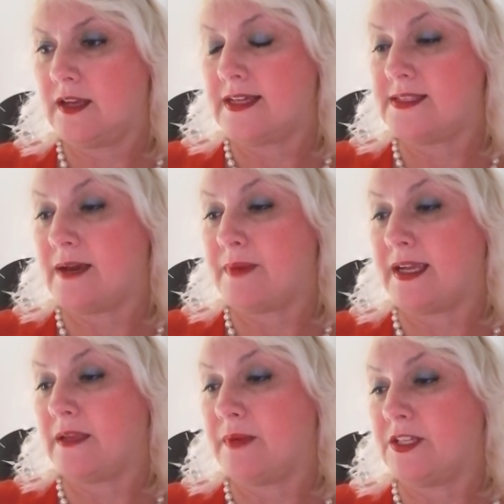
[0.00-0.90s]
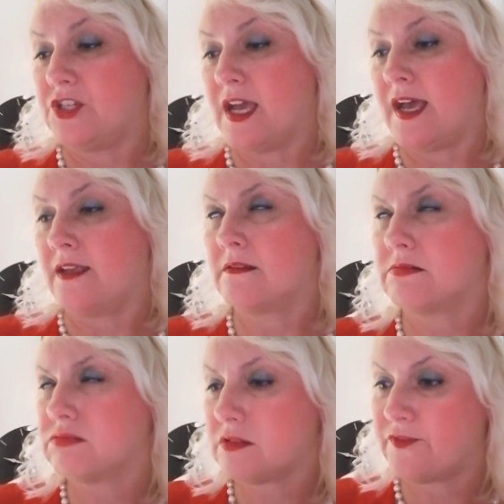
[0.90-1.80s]
I sat back in my chair.
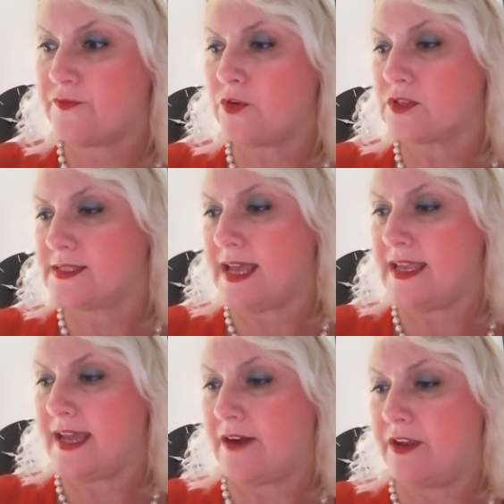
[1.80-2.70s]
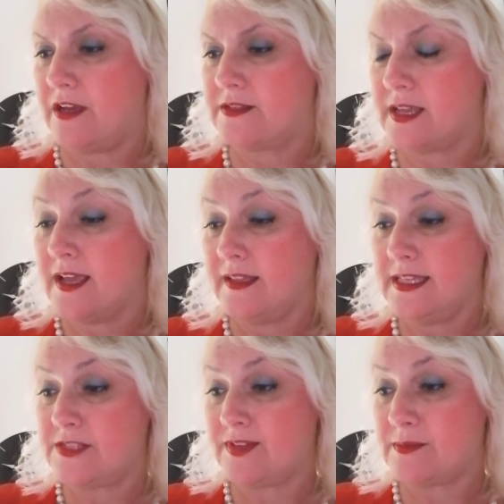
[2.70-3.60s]
For fuck's sake, Harriet,
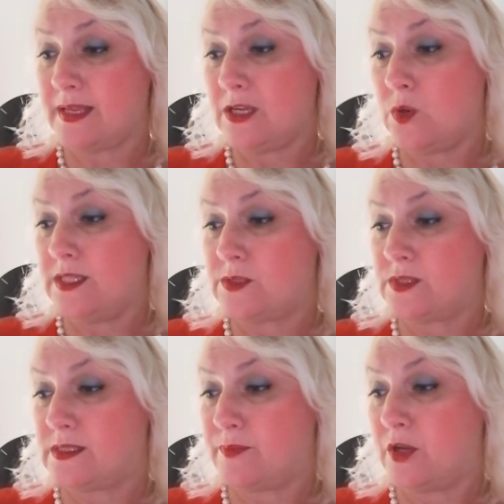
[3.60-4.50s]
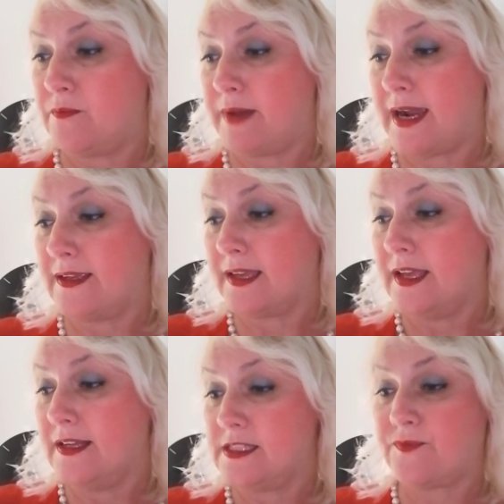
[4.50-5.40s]
Lisa hasn't been going to a sperm bank.
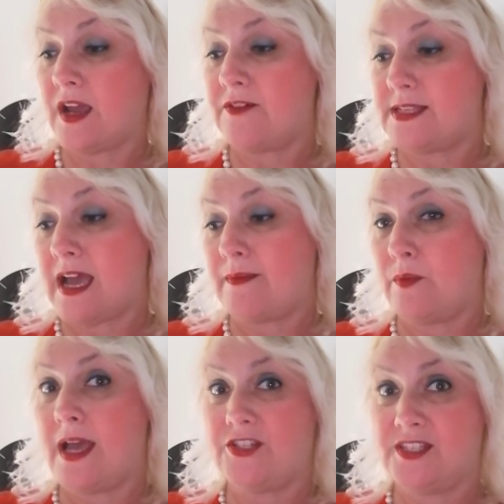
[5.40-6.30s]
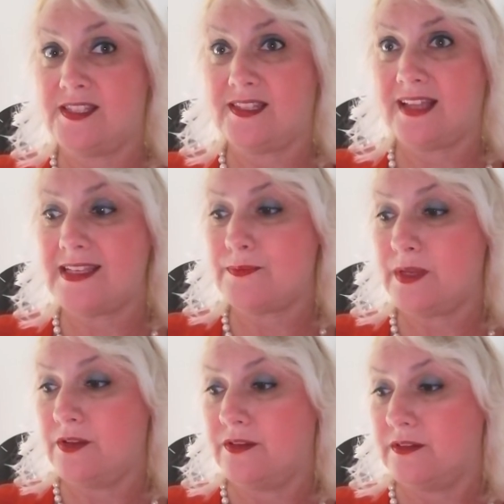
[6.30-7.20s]
As far as I'm aware, she isn't a
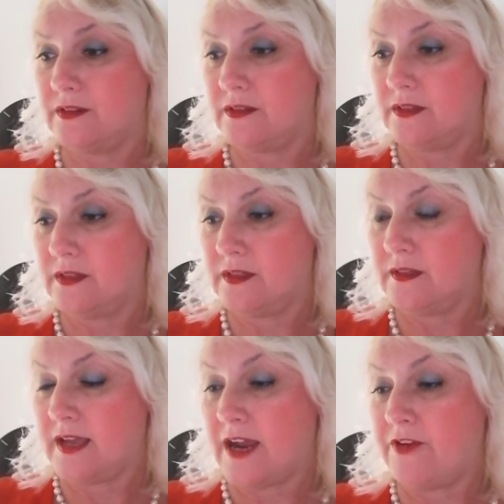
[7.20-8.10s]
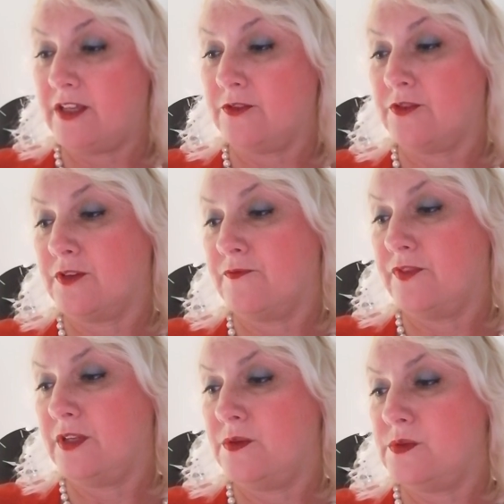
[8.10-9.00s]
lesbian. Harriet looked
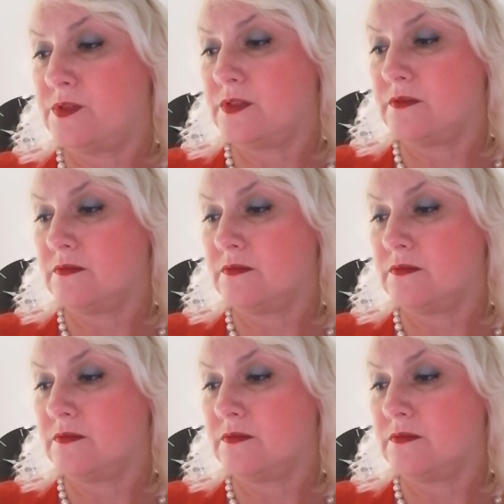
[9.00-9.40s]
confused.